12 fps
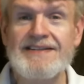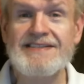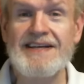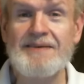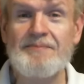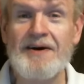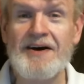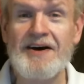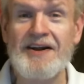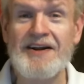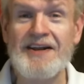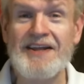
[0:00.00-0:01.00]
asleep
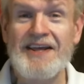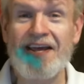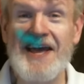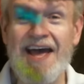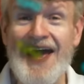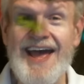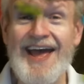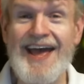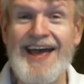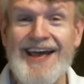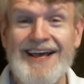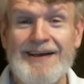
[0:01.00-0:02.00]
on.
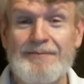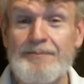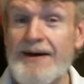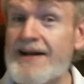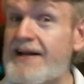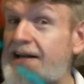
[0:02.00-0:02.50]
Yay! But it